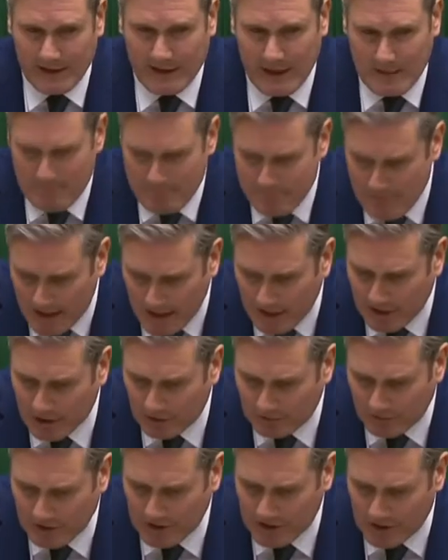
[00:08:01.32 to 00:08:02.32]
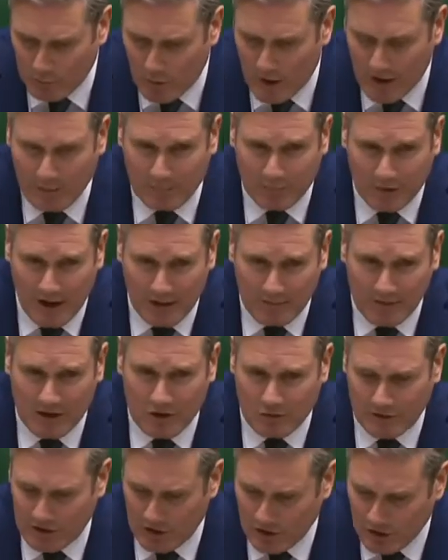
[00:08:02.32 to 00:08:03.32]
a major reason why the Prime
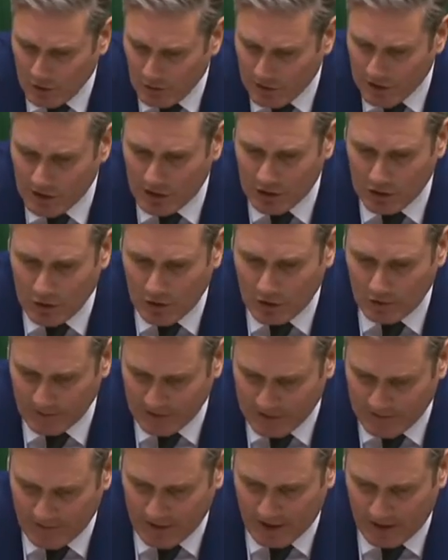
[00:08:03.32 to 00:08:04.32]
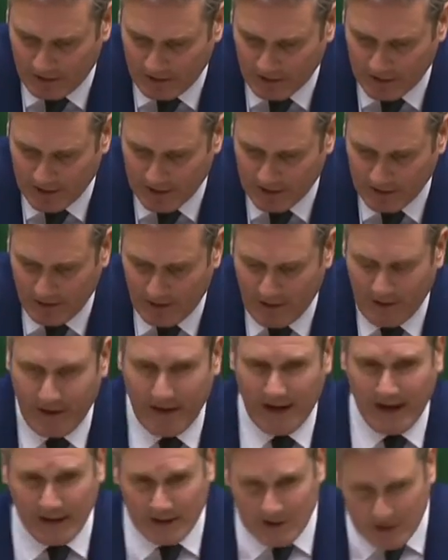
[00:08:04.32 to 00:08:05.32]
Minister is losing control of this virus.
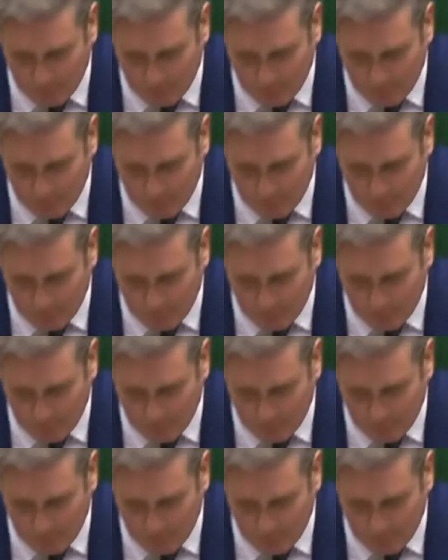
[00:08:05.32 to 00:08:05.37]
As a